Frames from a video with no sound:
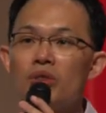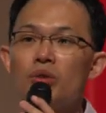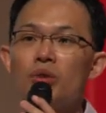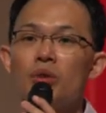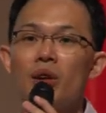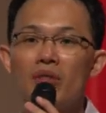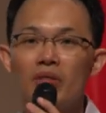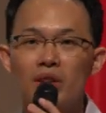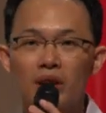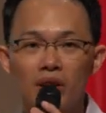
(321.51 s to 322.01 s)

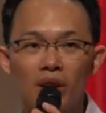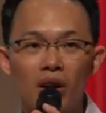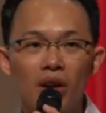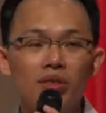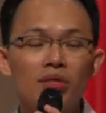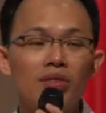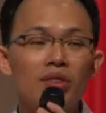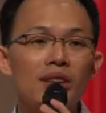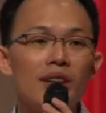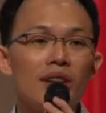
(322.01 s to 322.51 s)
to have the
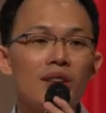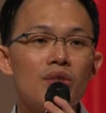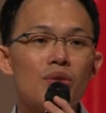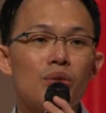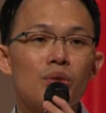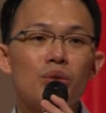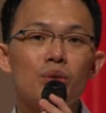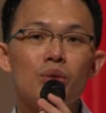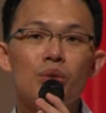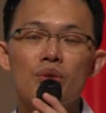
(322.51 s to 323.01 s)
confidence
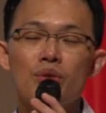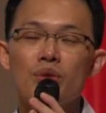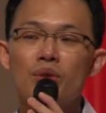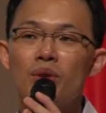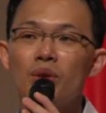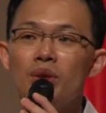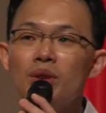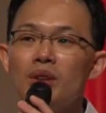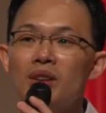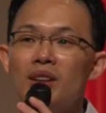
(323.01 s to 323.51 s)
to do
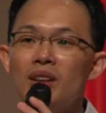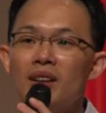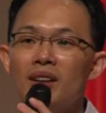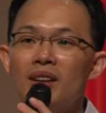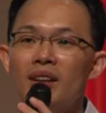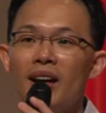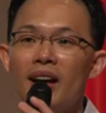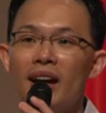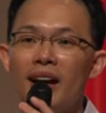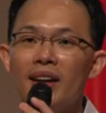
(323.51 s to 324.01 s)
so,
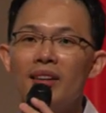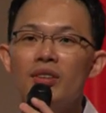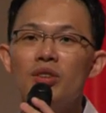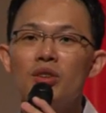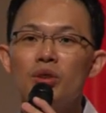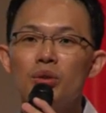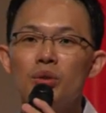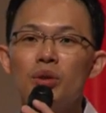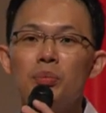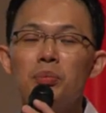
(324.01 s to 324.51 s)

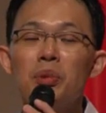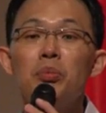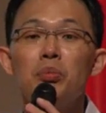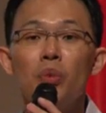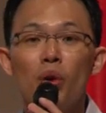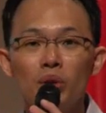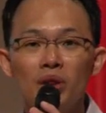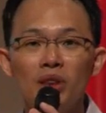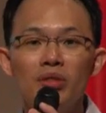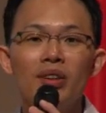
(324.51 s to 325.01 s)
and to be
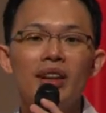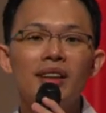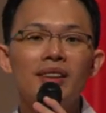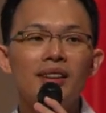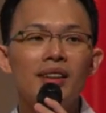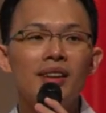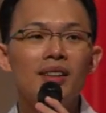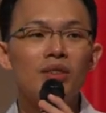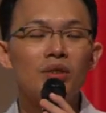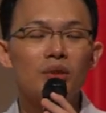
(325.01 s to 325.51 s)

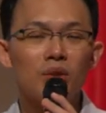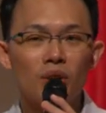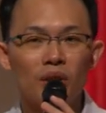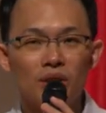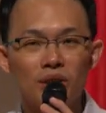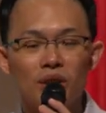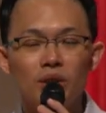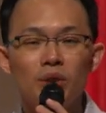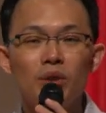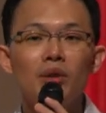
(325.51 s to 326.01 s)
motivated to
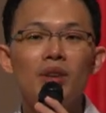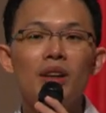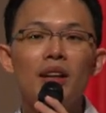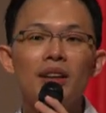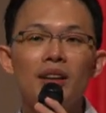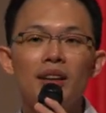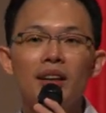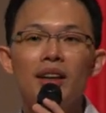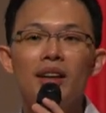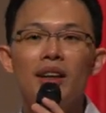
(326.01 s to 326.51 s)
continue
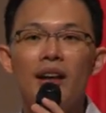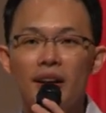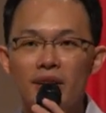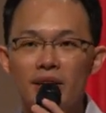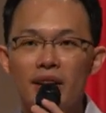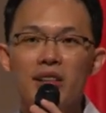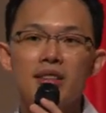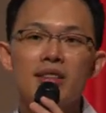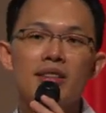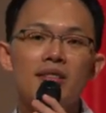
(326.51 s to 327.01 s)
learning
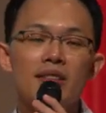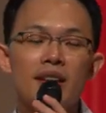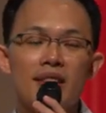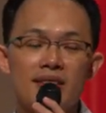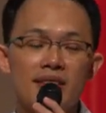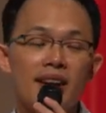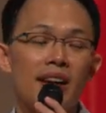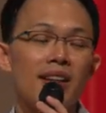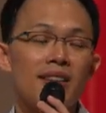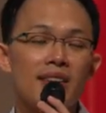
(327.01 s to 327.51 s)
and
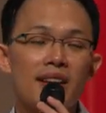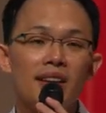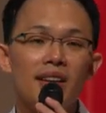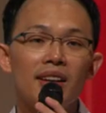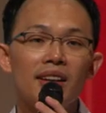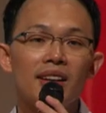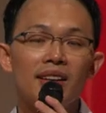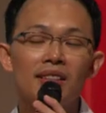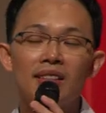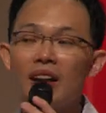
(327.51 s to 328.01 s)

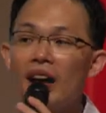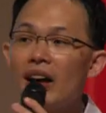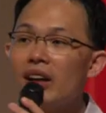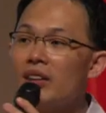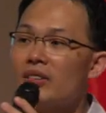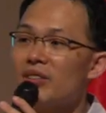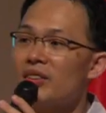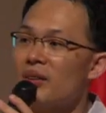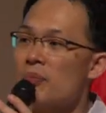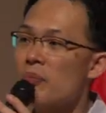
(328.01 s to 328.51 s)
excelling in
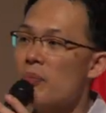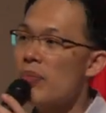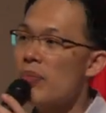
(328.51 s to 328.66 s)
life.